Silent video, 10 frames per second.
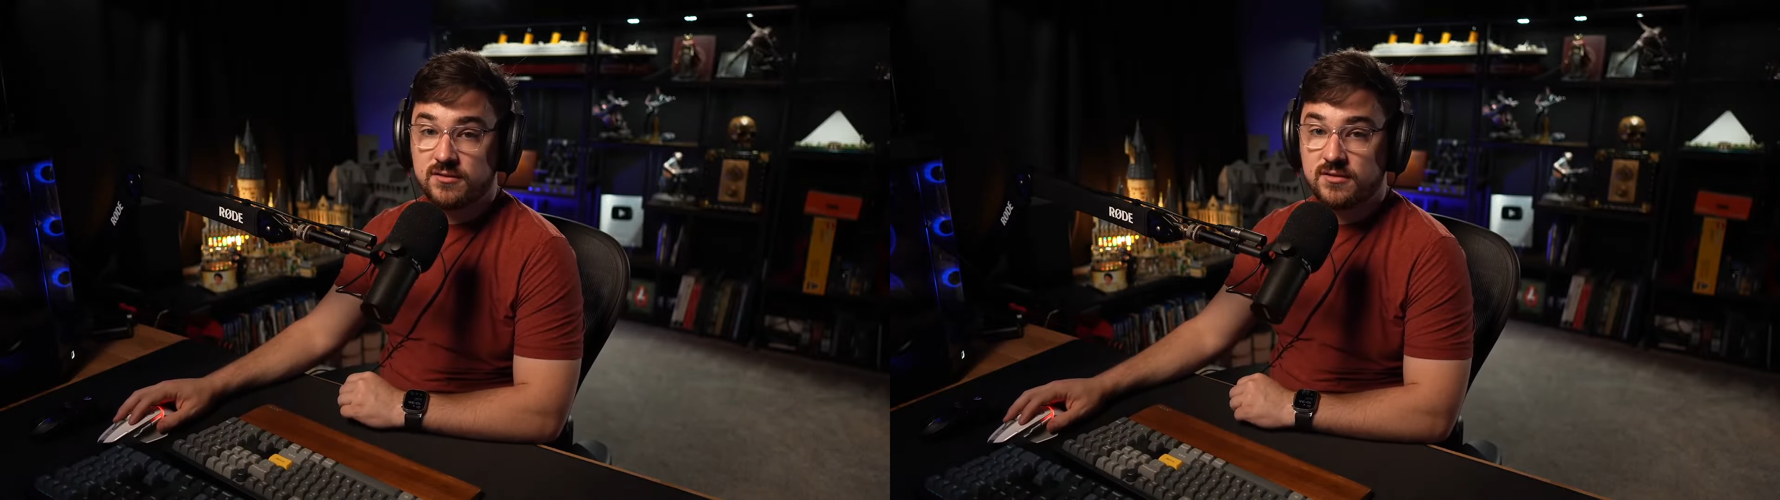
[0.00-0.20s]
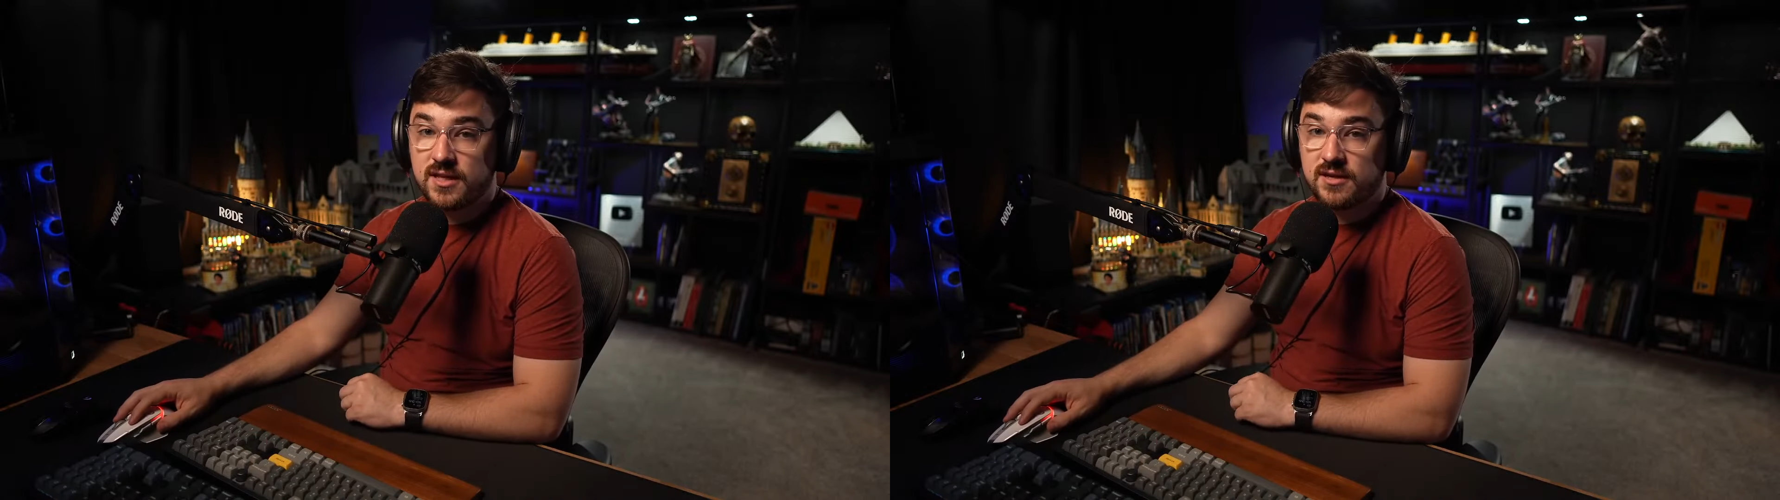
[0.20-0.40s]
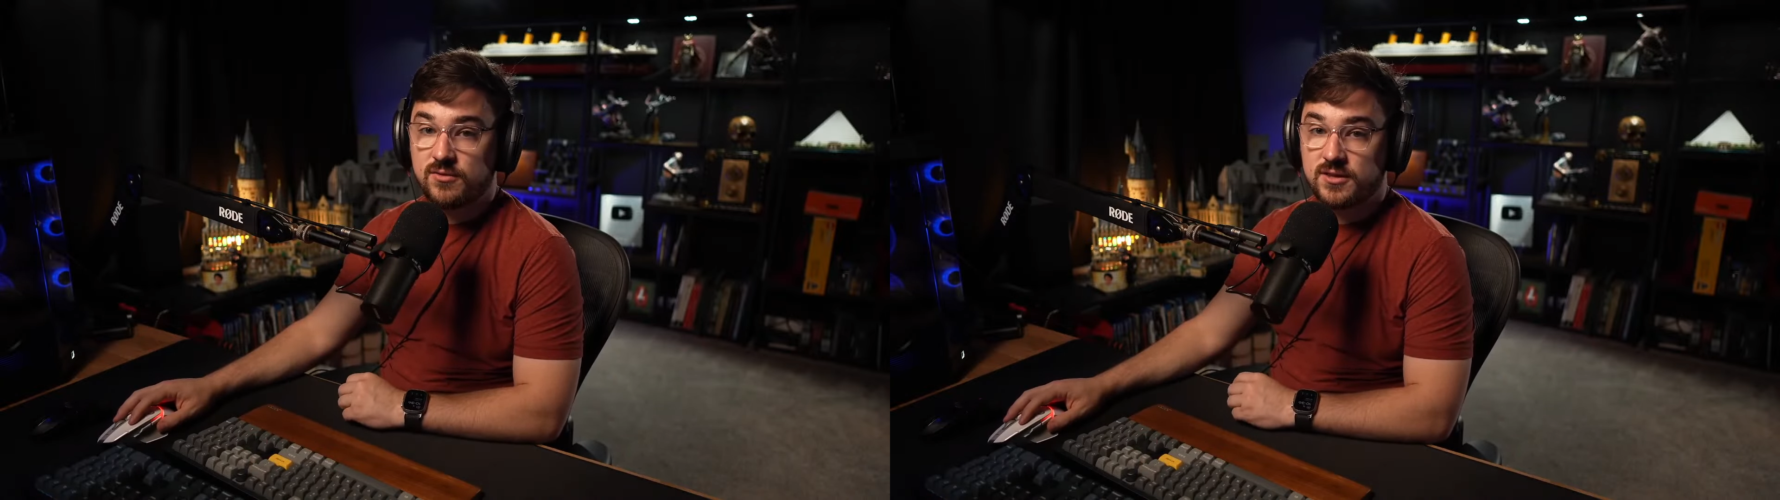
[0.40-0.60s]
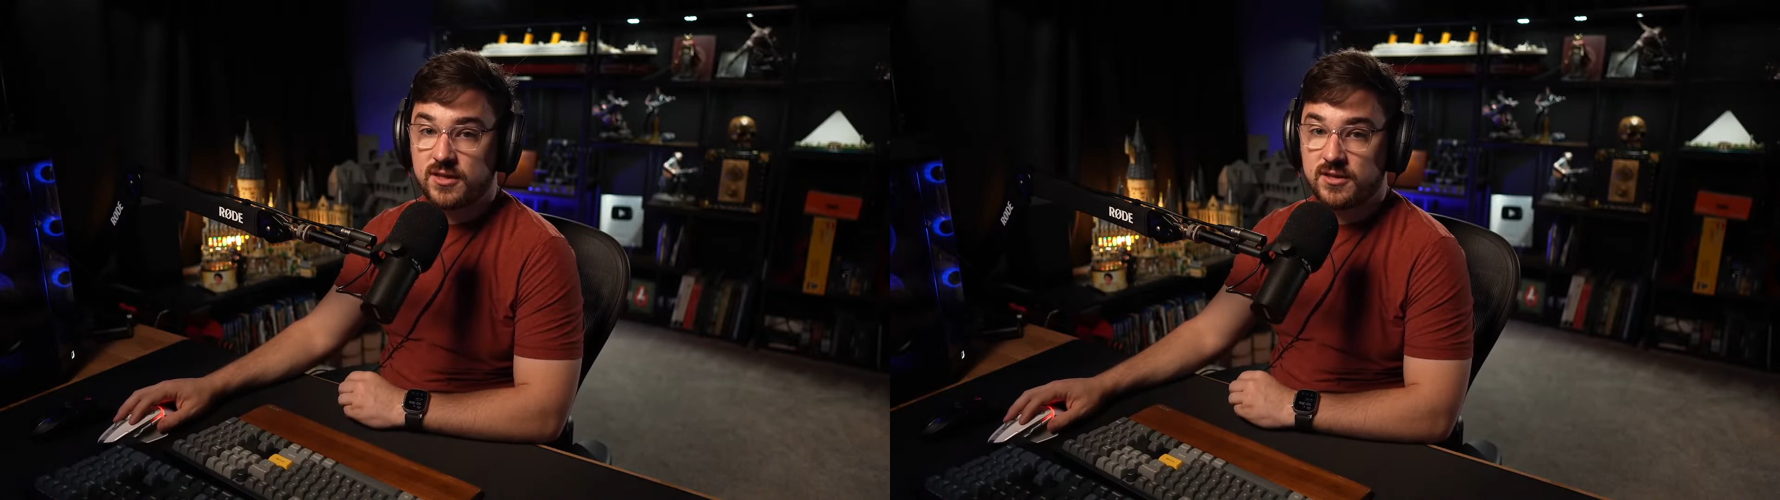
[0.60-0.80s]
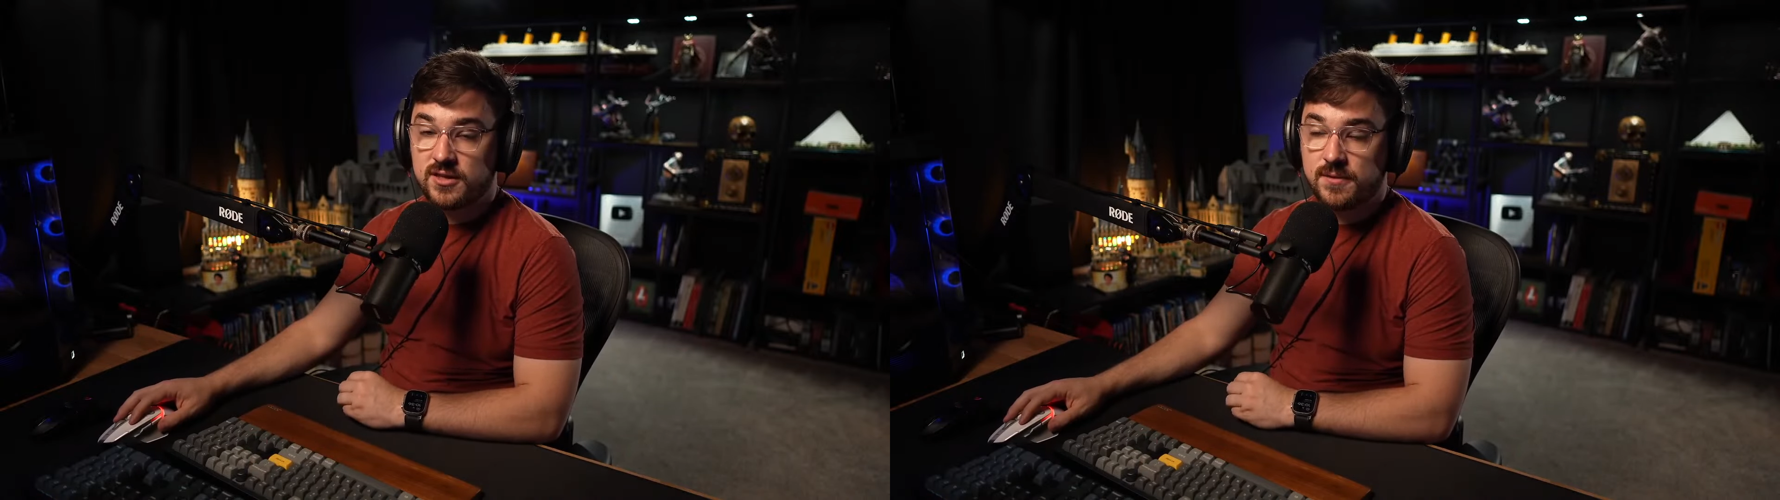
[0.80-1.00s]
like with
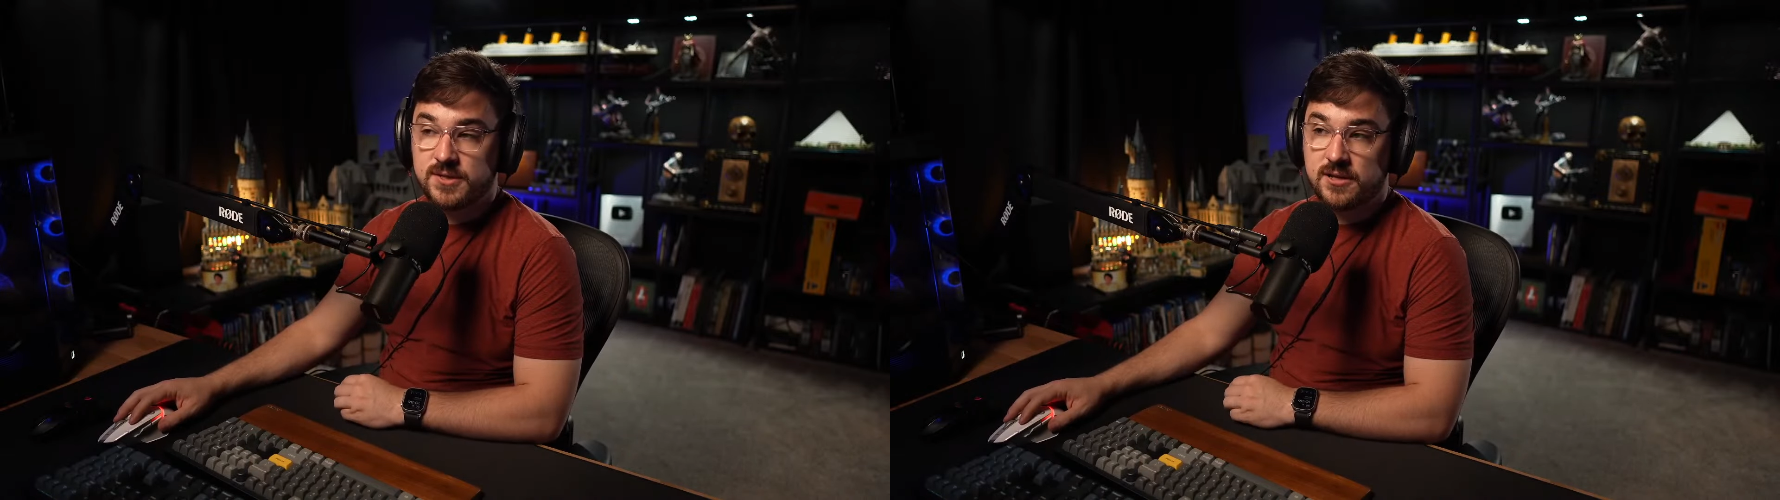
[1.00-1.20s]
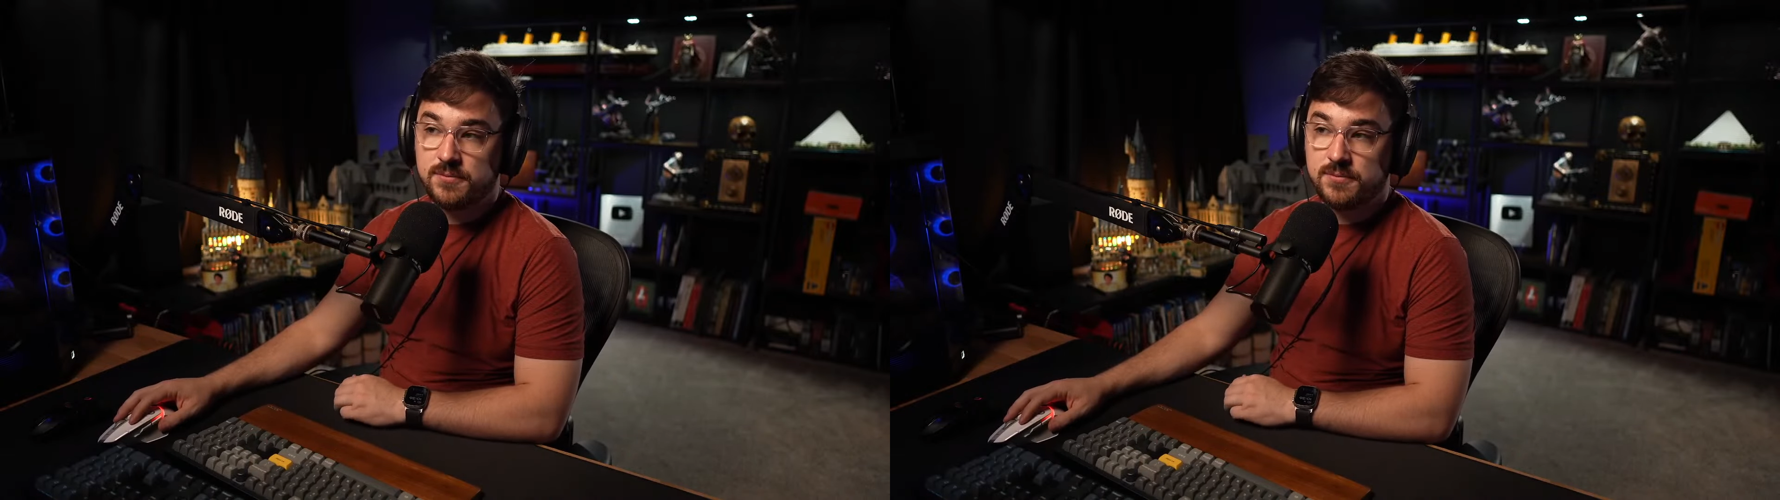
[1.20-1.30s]
the, the updated